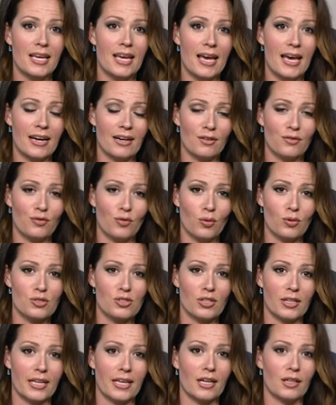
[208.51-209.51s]
And
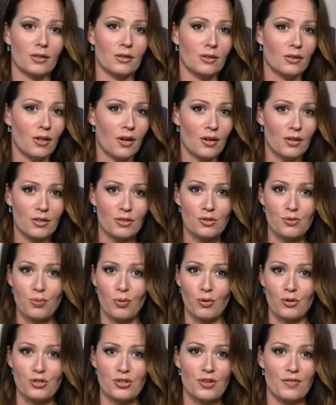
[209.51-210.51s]
unfortunately, a large
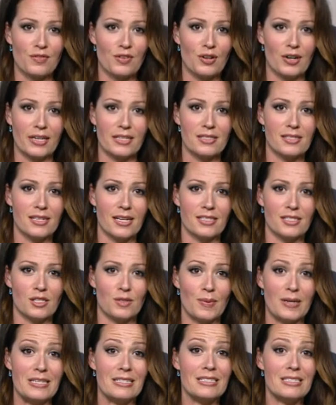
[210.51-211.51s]
portion of the United States has
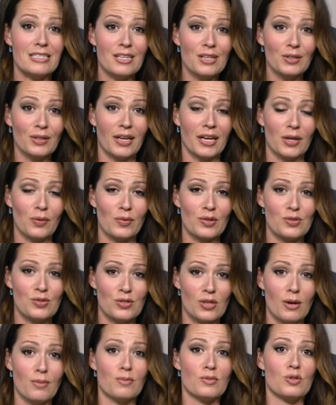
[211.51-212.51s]
been dealing with
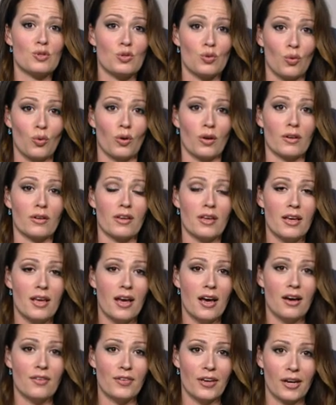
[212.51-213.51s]
some sort
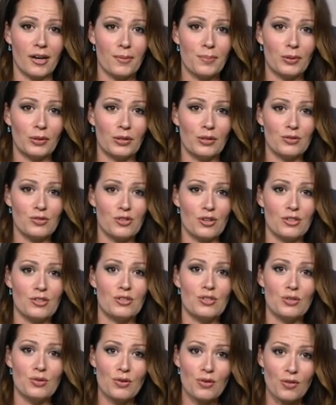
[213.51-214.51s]
of air pollution
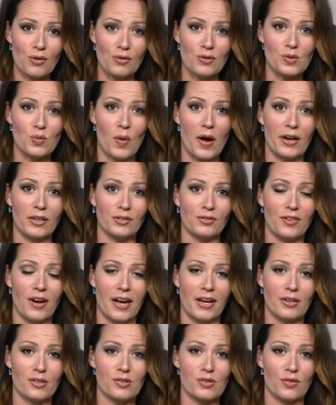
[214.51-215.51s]
due to those
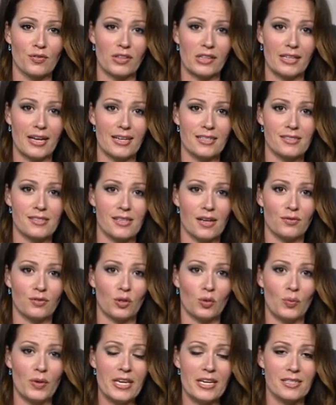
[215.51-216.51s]
wildfires over the last
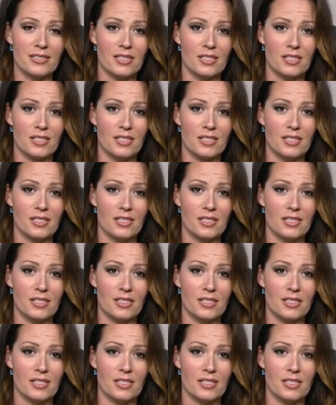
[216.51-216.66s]
several weeks.